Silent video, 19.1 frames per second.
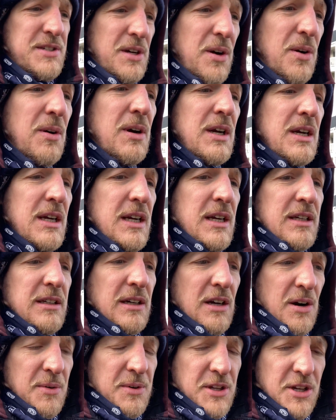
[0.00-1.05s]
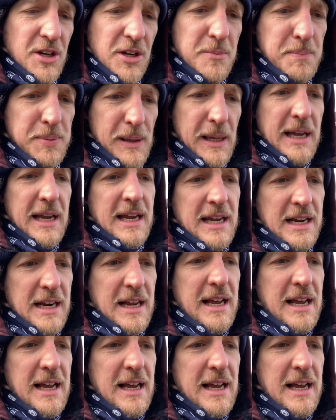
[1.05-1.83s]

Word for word: So, you know, with a good plan,